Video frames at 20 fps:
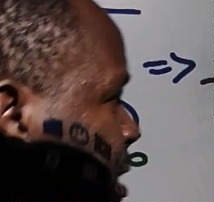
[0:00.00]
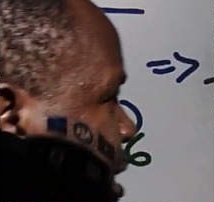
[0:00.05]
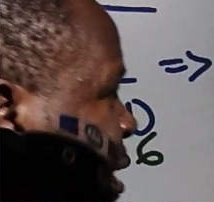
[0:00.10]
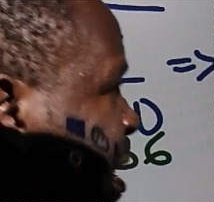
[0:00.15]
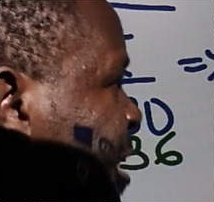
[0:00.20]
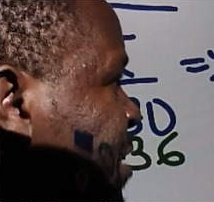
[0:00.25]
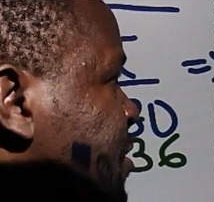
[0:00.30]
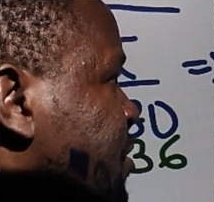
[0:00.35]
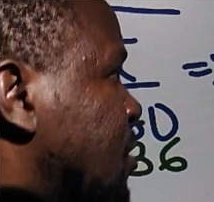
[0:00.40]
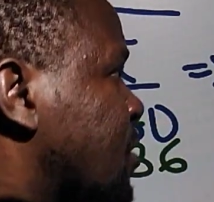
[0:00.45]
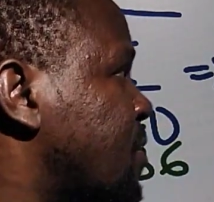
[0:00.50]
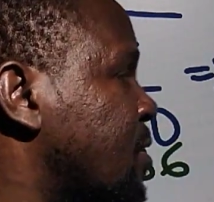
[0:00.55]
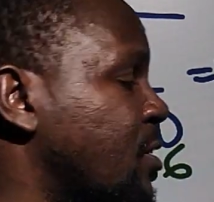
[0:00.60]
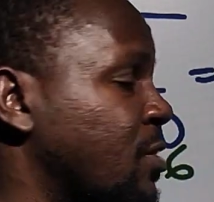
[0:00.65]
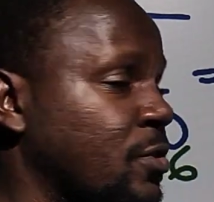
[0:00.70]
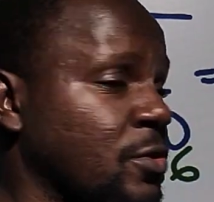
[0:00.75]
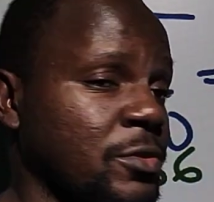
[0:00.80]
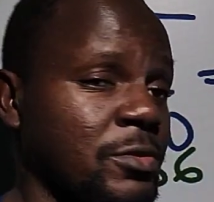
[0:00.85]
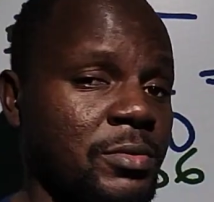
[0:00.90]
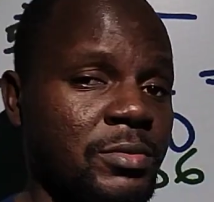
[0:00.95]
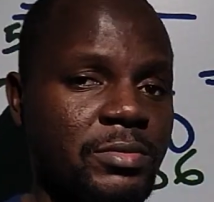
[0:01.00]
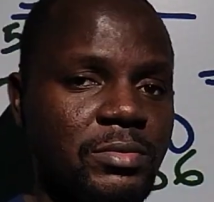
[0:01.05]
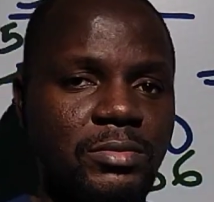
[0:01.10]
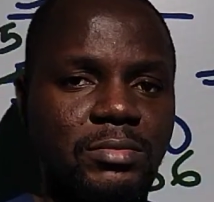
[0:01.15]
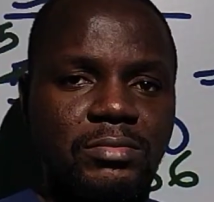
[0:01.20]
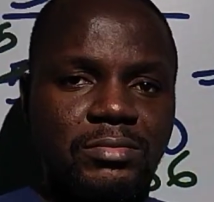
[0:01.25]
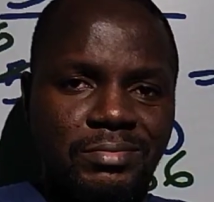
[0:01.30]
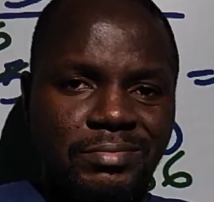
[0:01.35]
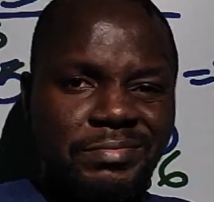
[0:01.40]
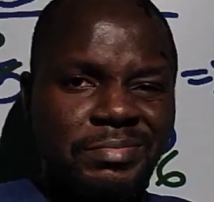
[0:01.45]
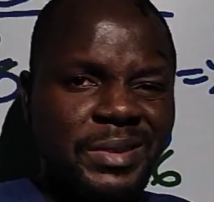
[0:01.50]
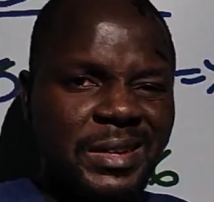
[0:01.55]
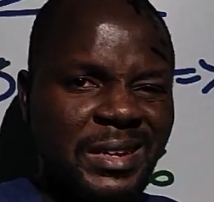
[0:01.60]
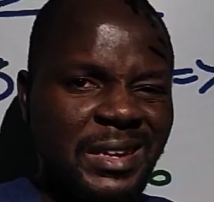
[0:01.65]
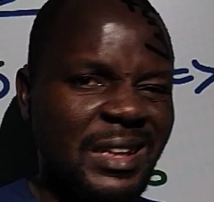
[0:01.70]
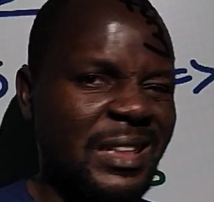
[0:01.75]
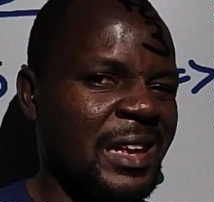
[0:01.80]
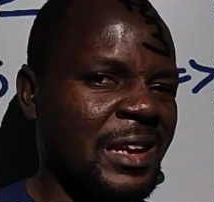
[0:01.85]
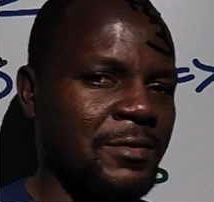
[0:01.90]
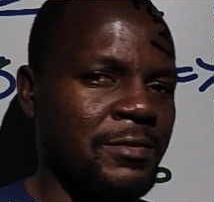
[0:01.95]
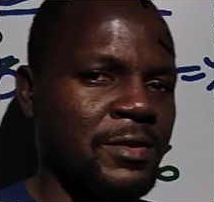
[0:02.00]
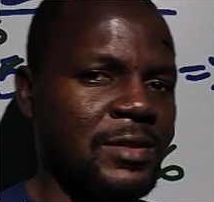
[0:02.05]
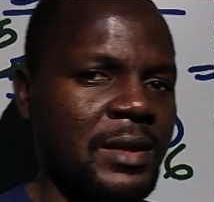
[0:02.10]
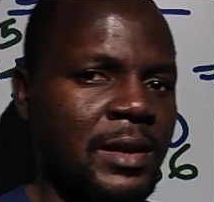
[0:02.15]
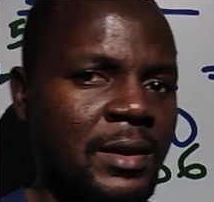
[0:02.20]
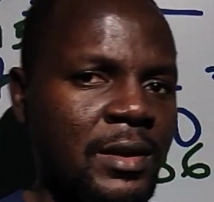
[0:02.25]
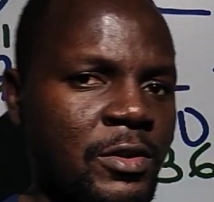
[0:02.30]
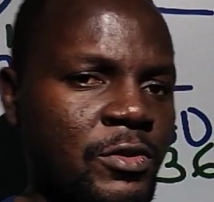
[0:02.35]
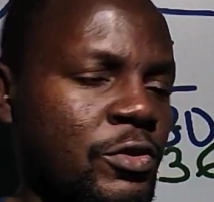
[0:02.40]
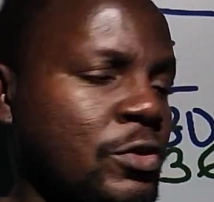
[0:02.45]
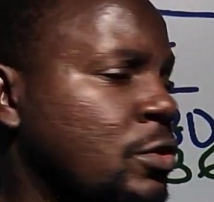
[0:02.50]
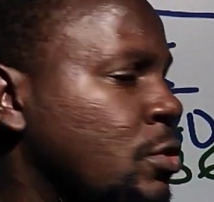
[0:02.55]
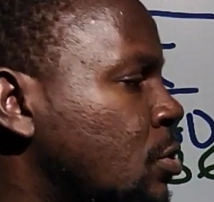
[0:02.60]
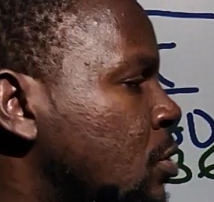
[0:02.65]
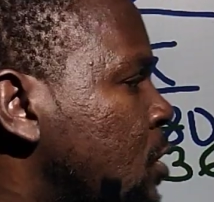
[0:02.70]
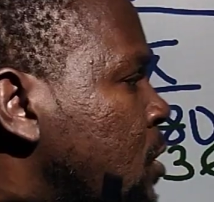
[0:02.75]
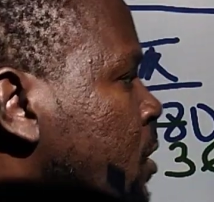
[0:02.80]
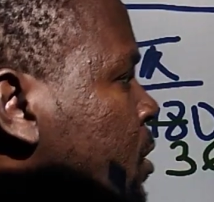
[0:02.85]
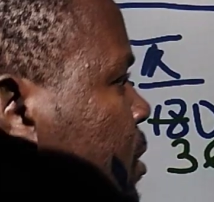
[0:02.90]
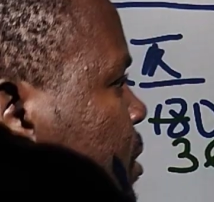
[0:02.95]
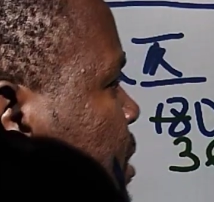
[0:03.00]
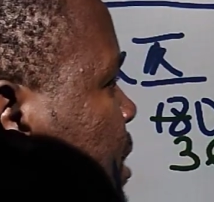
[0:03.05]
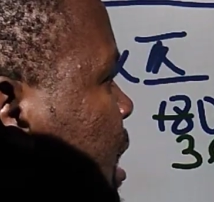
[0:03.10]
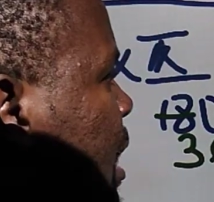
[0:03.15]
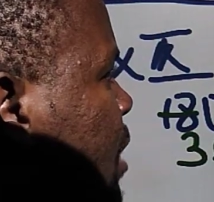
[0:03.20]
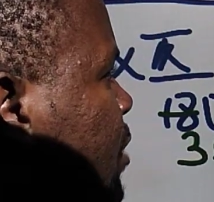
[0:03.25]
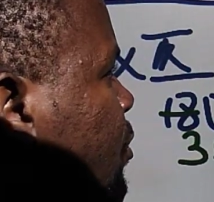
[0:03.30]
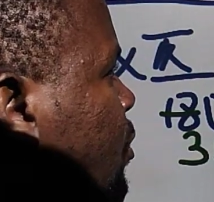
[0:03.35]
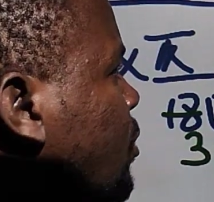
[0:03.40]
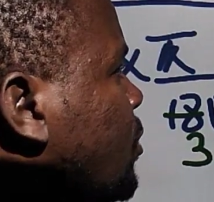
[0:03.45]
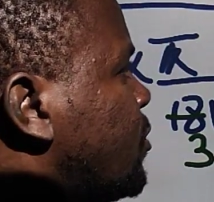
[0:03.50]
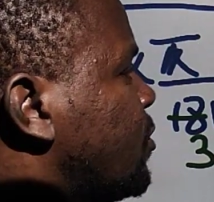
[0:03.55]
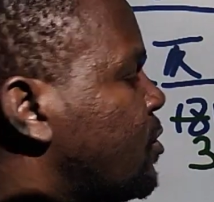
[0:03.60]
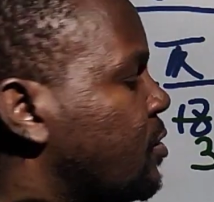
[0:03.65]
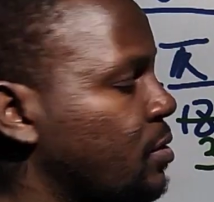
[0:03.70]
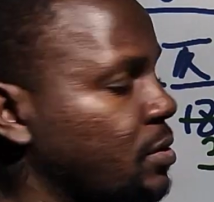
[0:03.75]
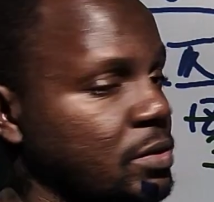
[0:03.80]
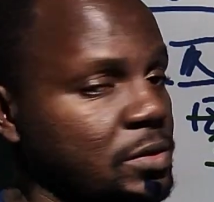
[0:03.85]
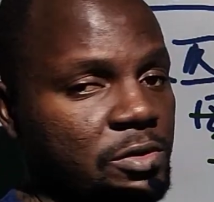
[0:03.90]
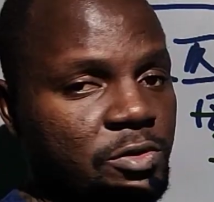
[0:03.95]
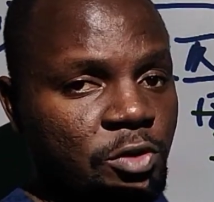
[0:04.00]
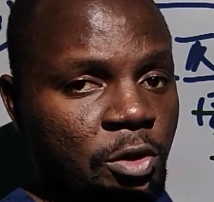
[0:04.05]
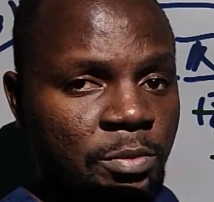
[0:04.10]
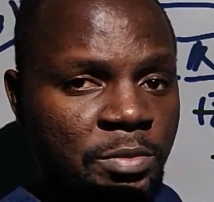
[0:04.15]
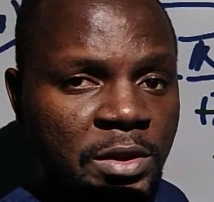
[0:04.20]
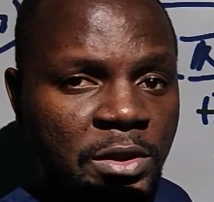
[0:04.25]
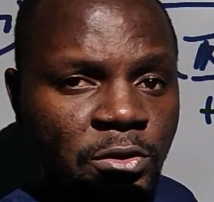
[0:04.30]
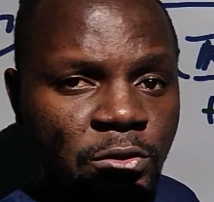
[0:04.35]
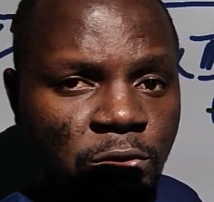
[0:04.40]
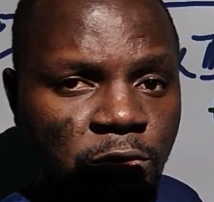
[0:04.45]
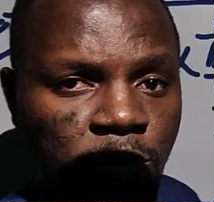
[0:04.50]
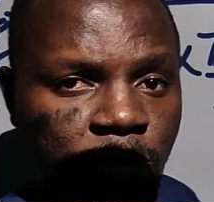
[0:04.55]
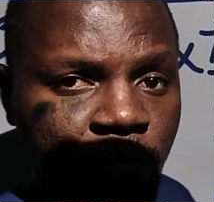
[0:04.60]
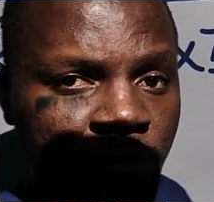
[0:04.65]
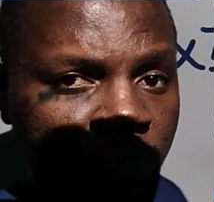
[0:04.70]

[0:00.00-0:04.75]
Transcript: There is nothing too big in level 3. They are just something you know